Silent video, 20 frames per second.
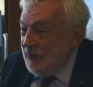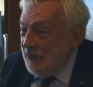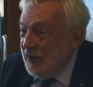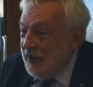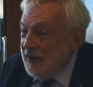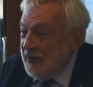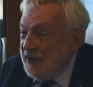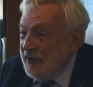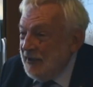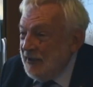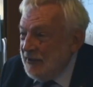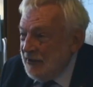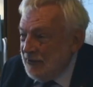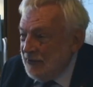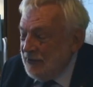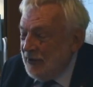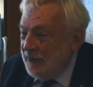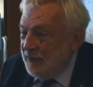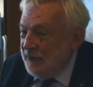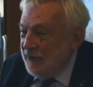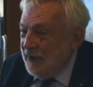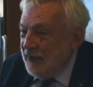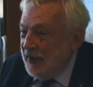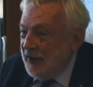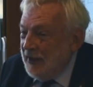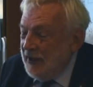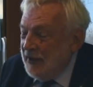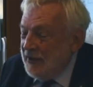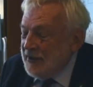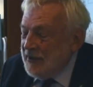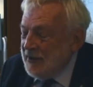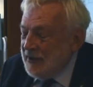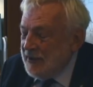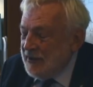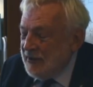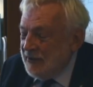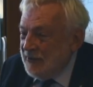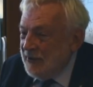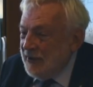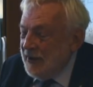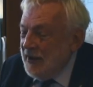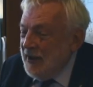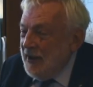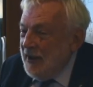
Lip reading: relating to crop failures and so on.